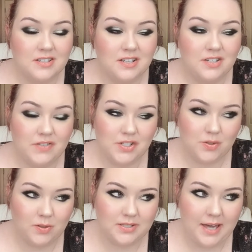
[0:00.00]

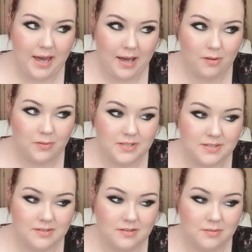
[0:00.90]
individual's
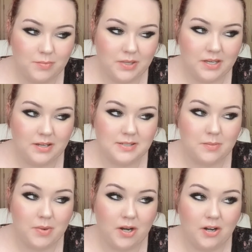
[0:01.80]
house because
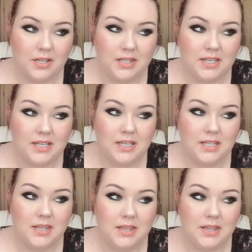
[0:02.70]
apparently